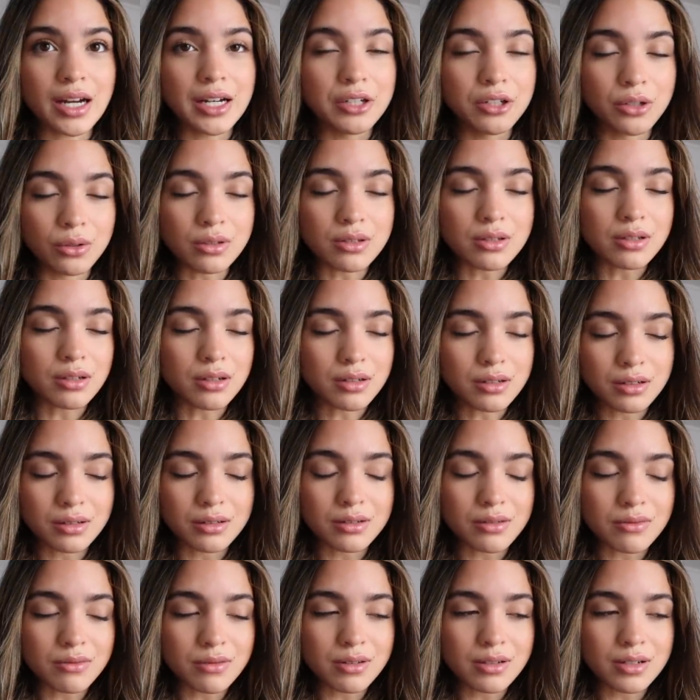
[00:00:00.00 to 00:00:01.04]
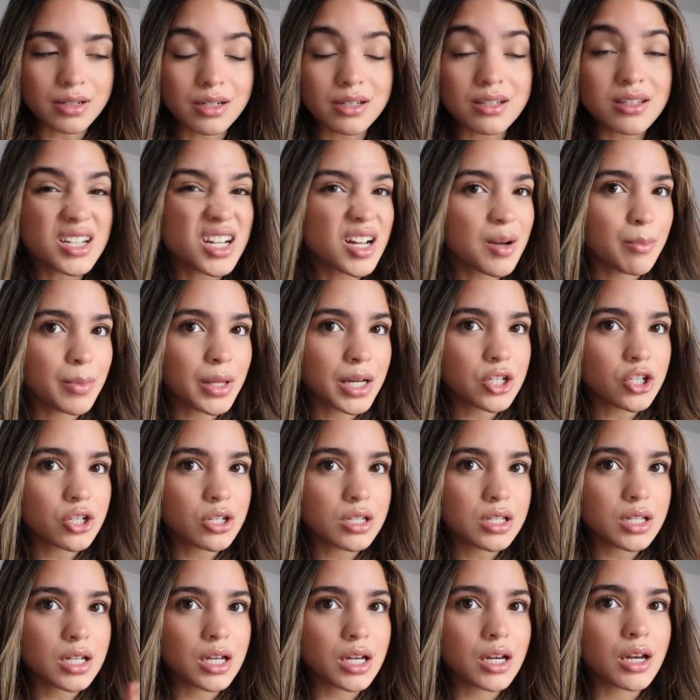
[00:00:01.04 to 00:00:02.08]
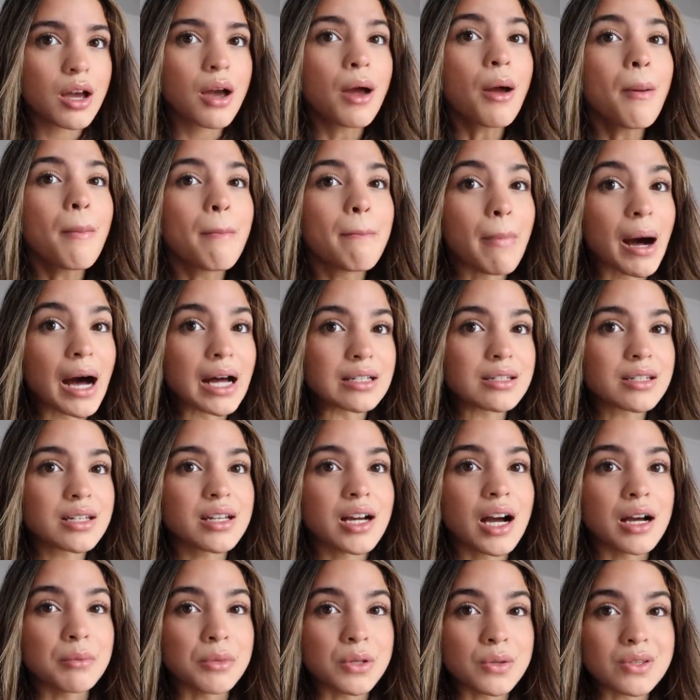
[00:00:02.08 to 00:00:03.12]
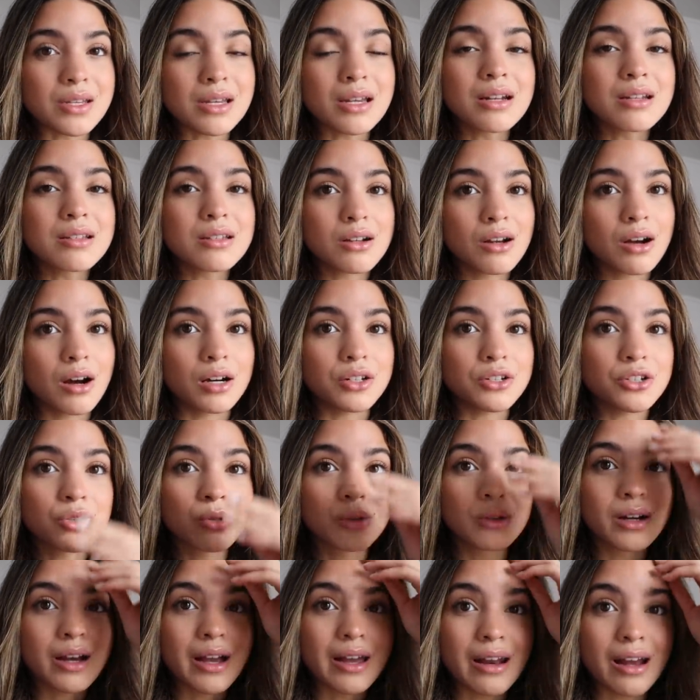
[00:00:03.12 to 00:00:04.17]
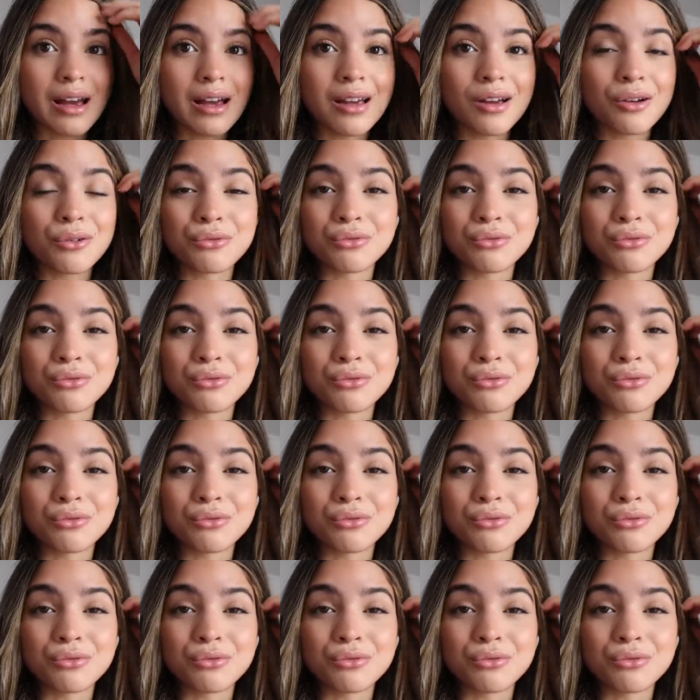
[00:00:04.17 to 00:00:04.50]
I know it's not a contour stick, it's a complexion stick, but I'm using it as a contour and I